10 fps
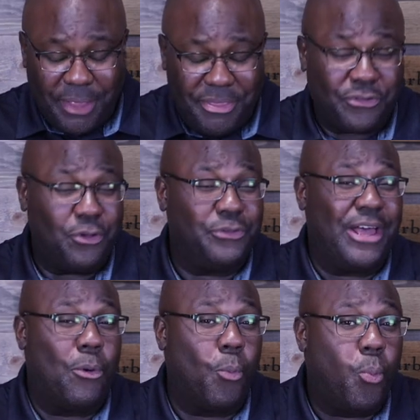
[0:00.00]
This goes
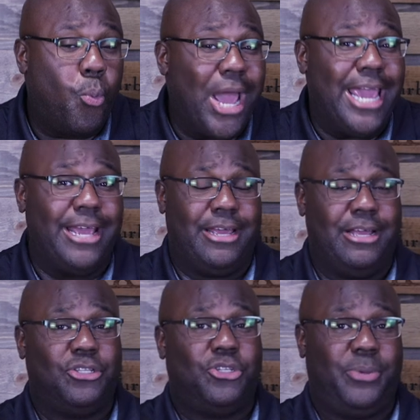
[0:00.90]
down way
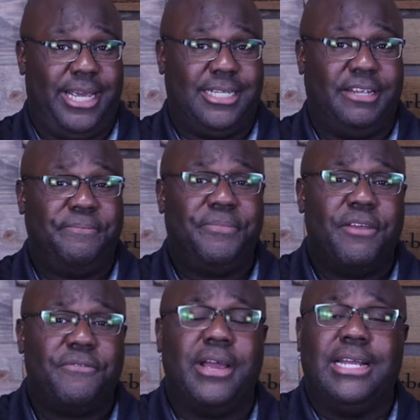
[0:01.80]
too easy
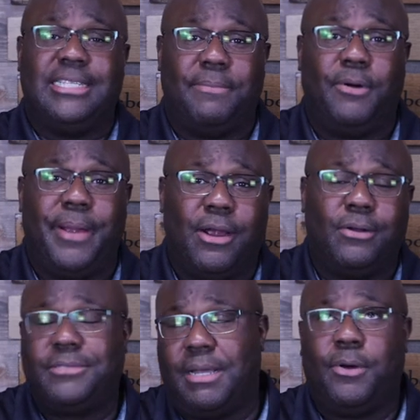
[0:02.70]
for a double
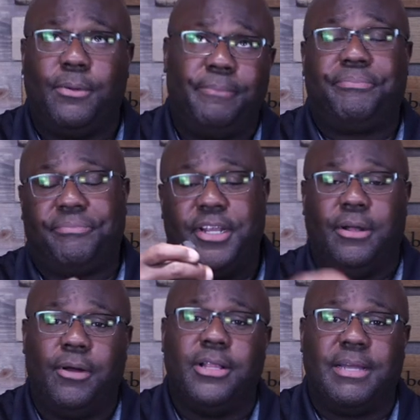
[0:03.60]
barrel, double
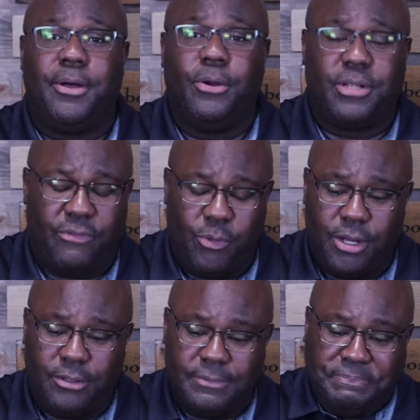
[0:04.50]
oaked, if you
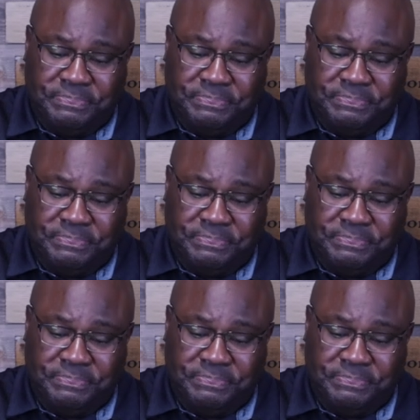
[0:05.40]
will,